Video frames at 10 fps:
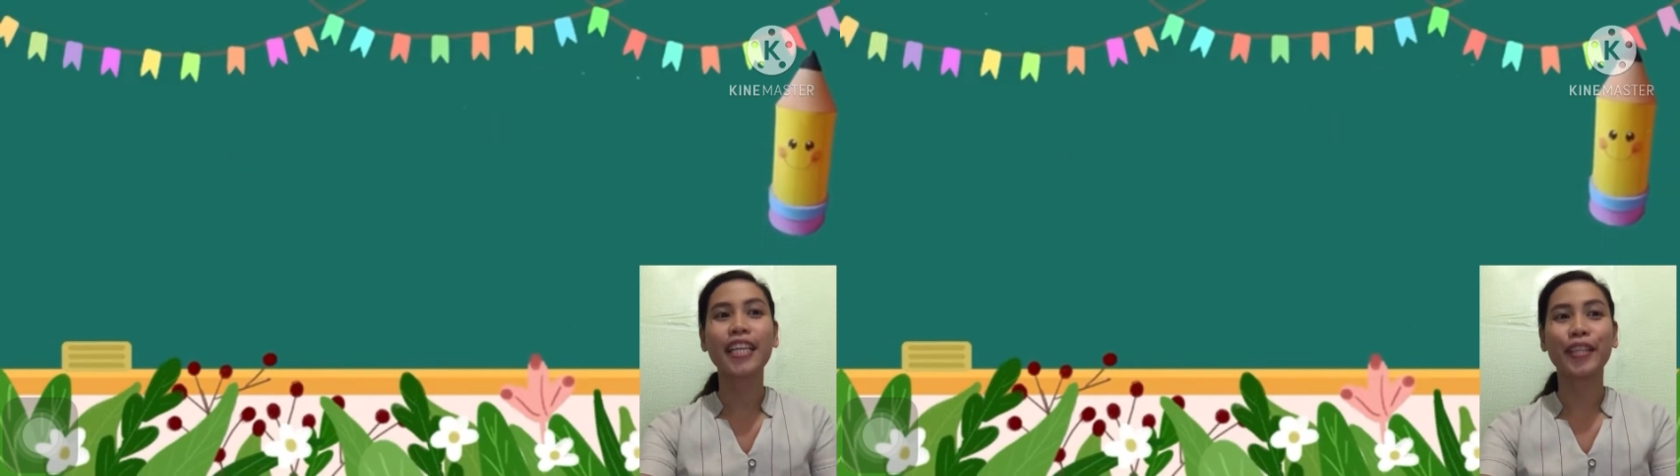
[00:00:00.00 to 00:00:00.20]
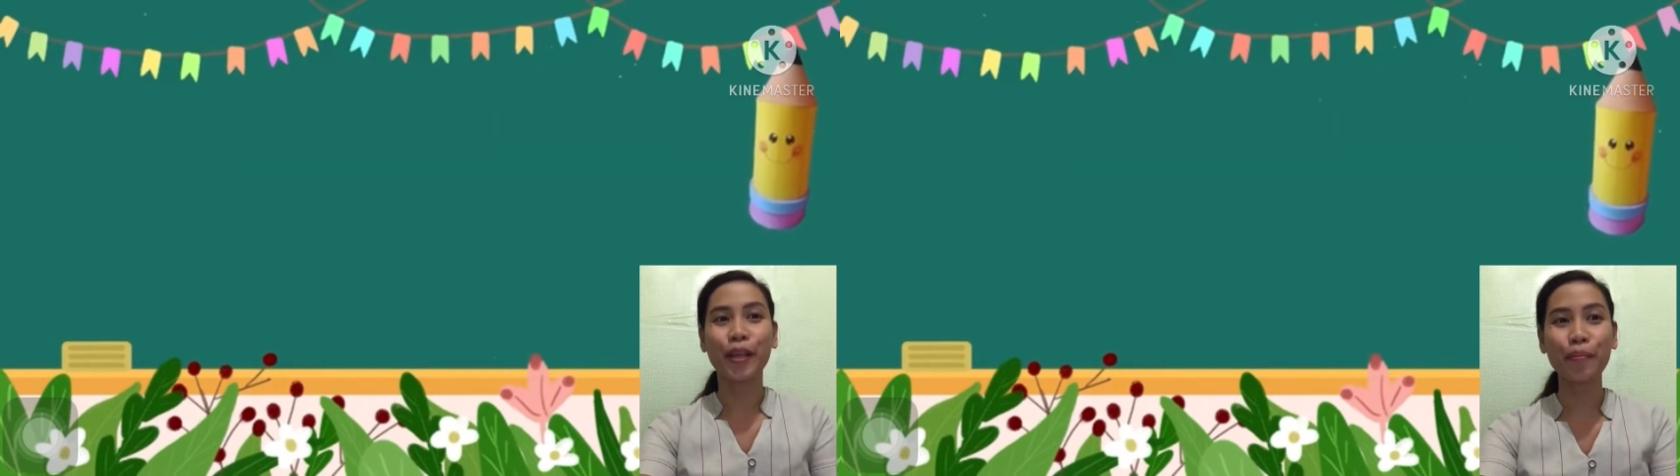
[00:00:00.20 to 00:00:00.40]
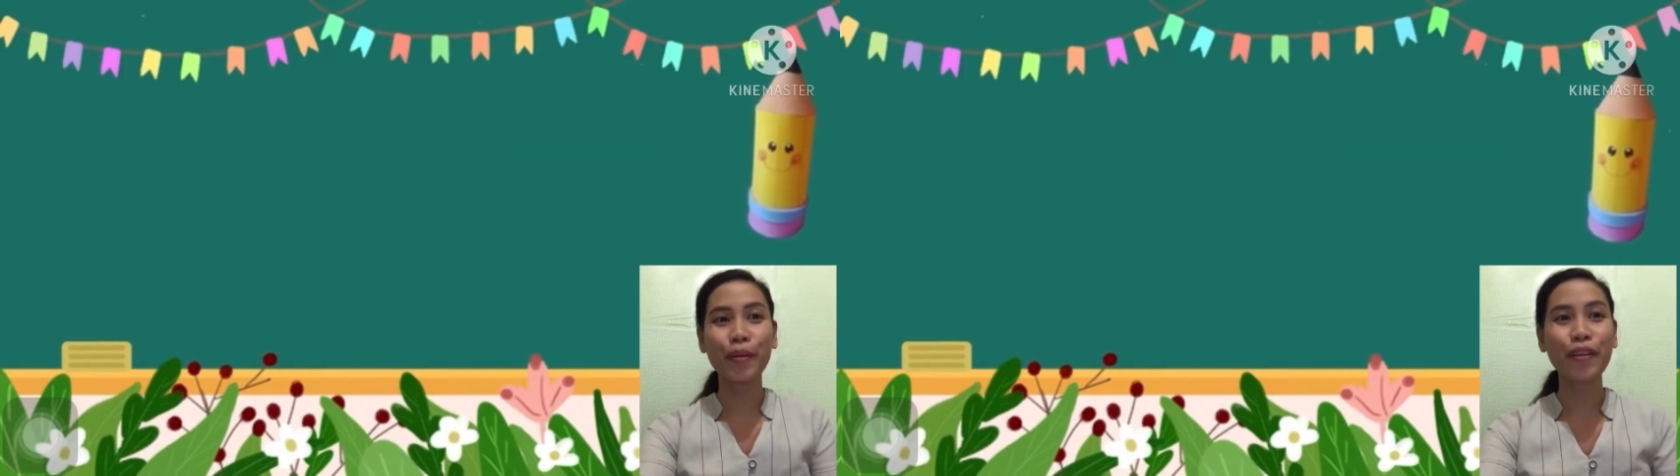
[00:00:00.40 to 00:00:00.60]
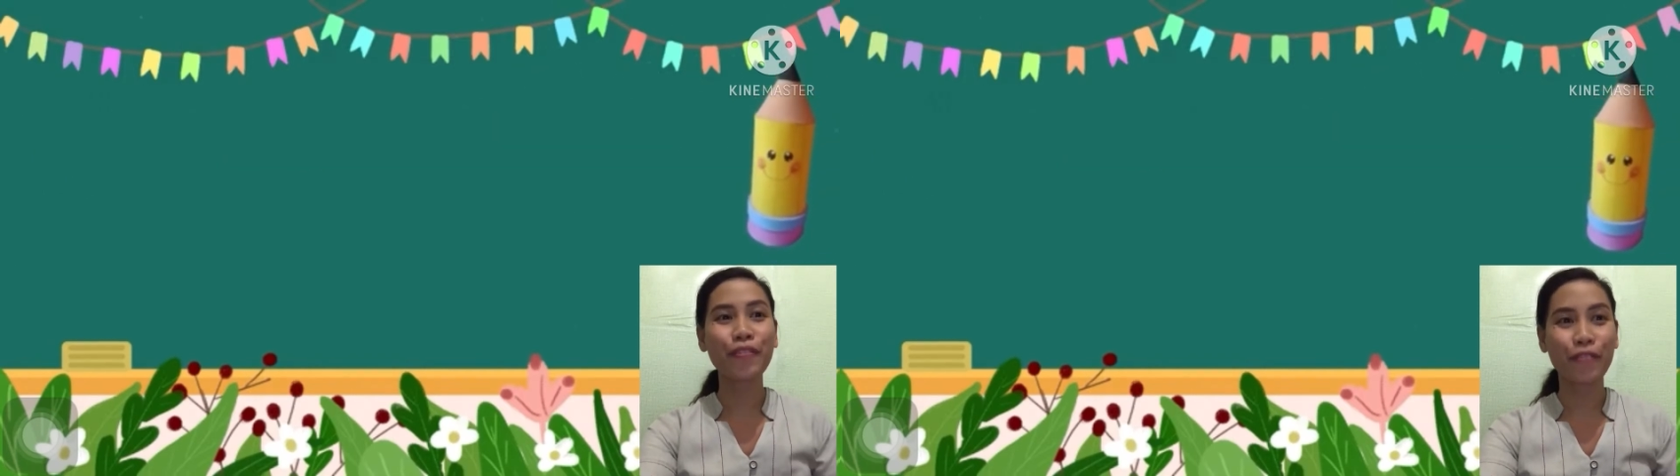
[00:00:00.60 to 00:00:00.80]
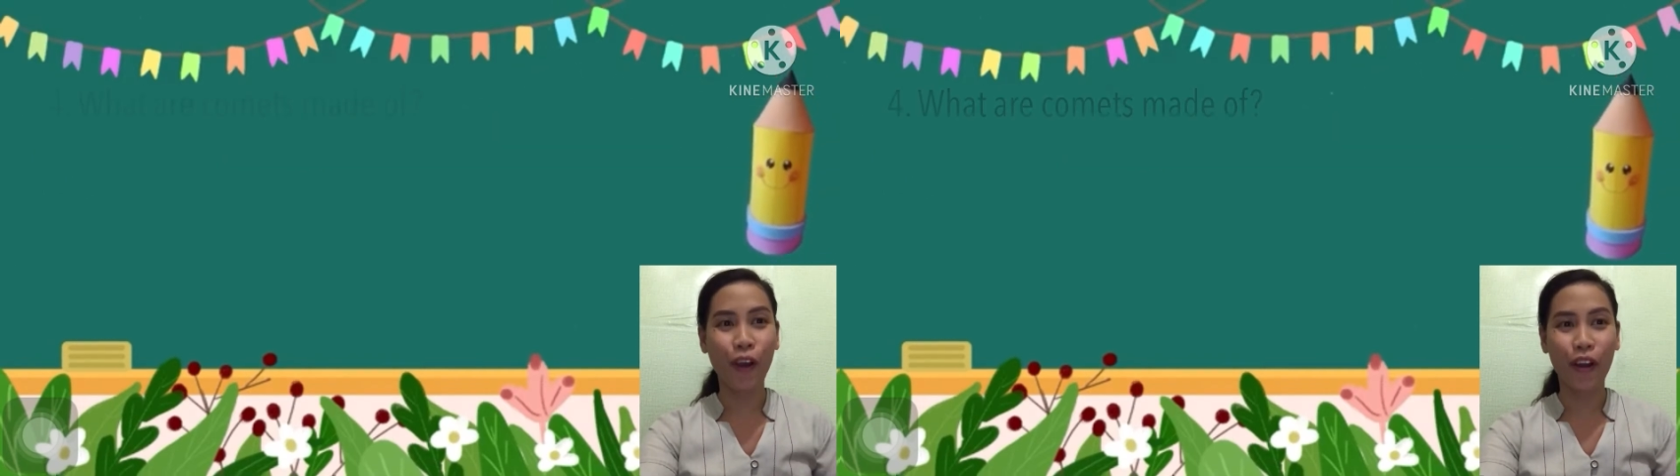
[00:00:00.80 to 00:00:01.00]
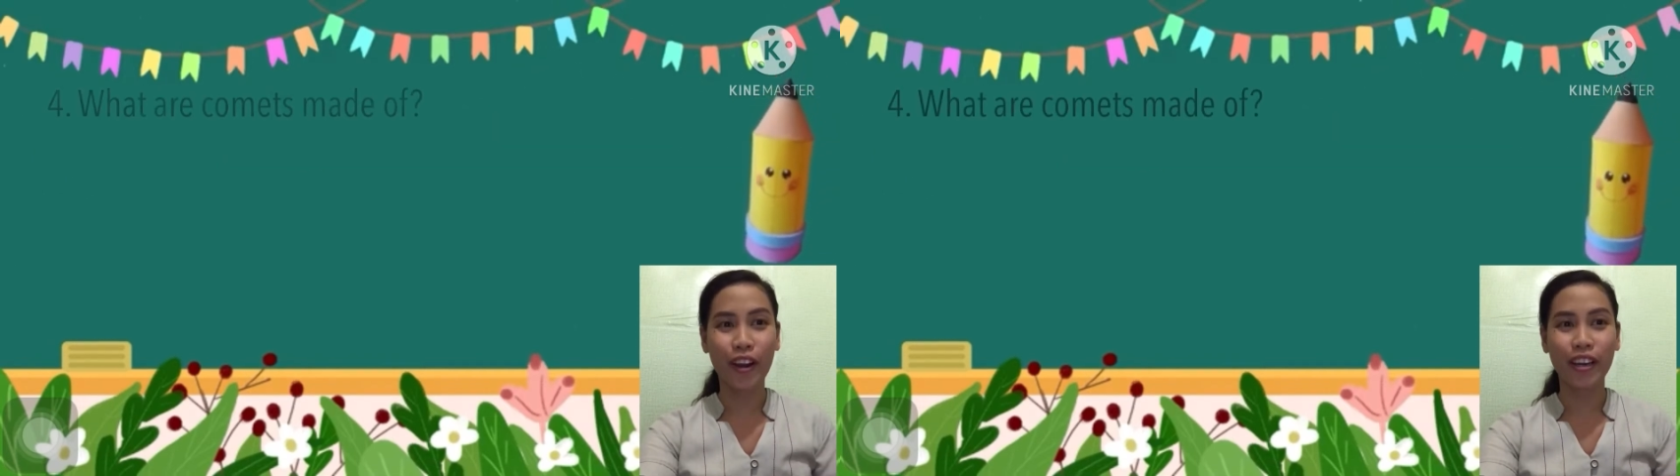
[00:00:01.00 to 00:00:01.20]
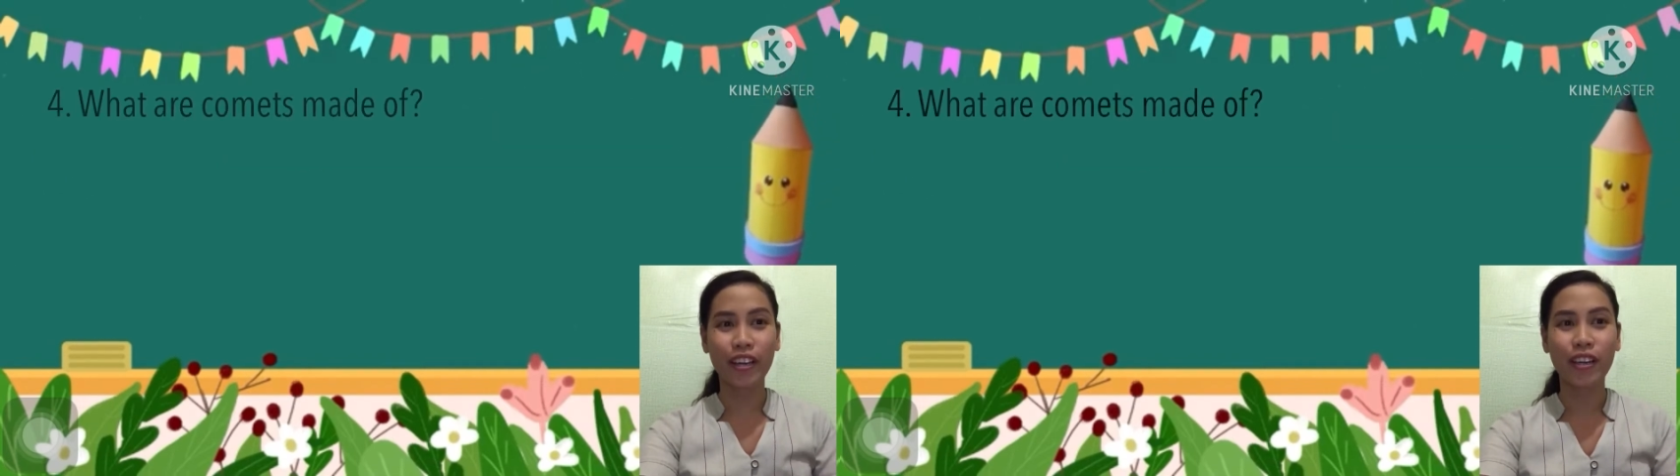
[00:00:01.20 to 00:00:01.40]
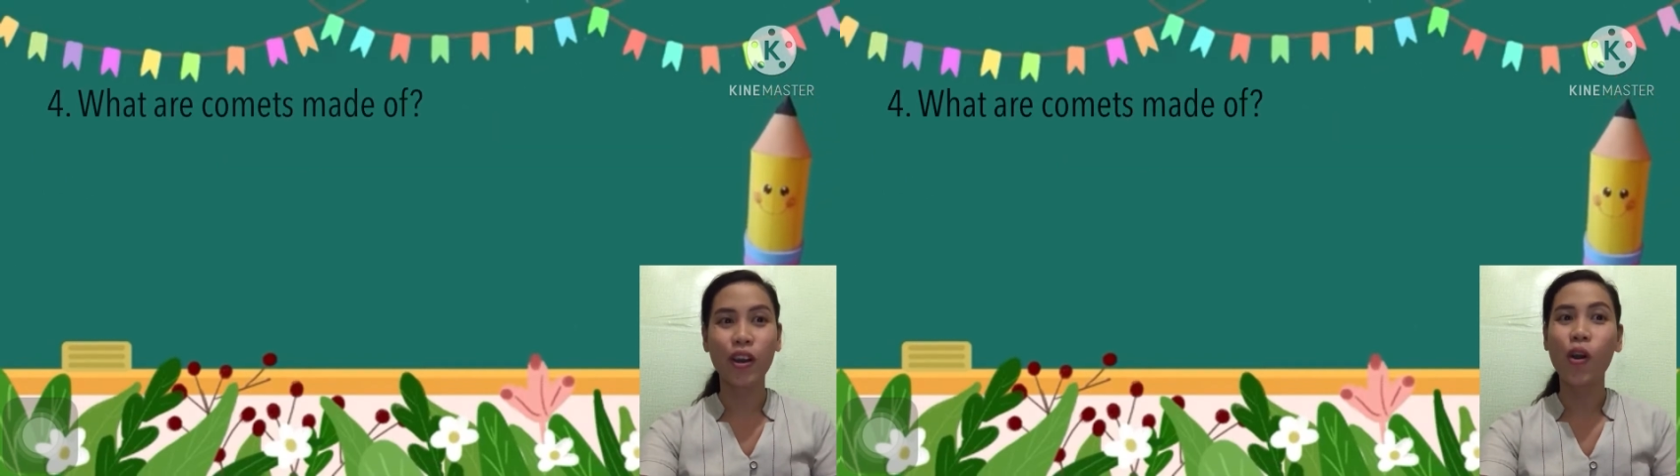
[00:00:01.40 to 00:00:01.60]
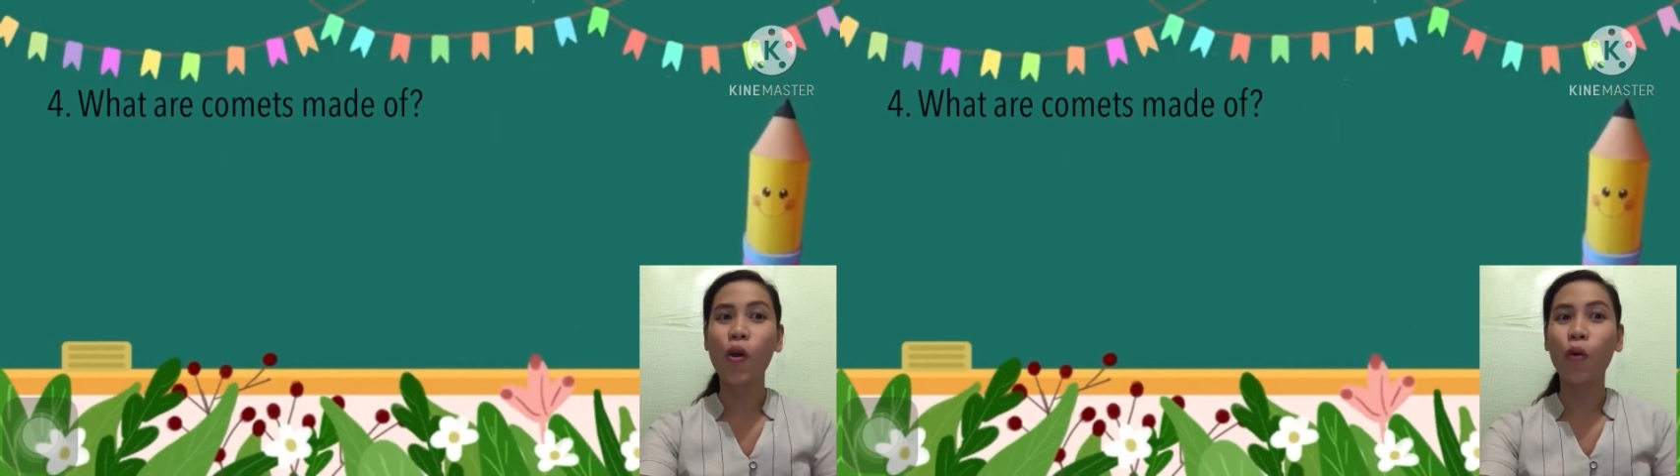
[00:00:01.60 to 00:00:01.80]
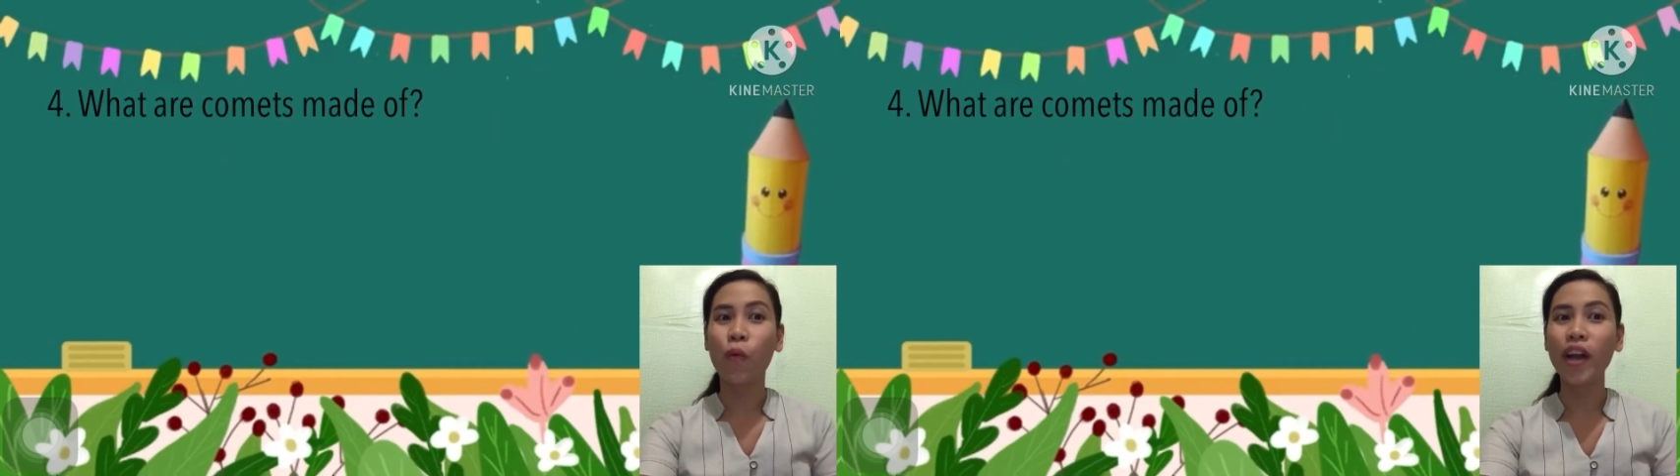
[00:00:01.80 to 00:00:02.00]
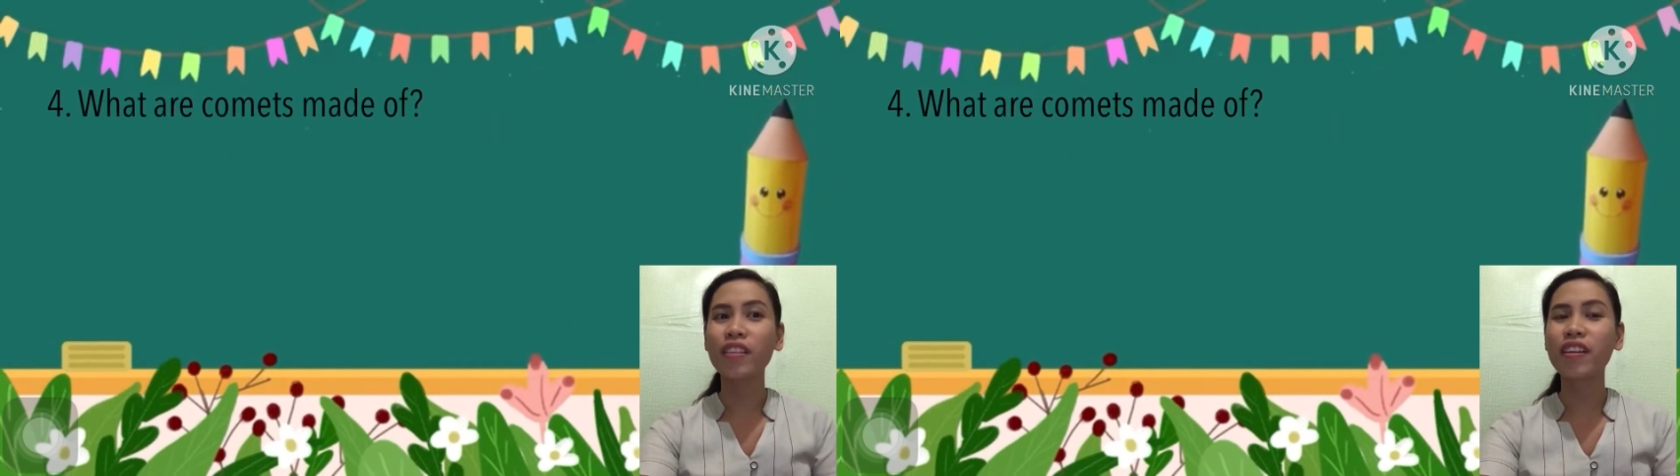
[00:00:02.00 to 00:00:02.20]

Number 4. What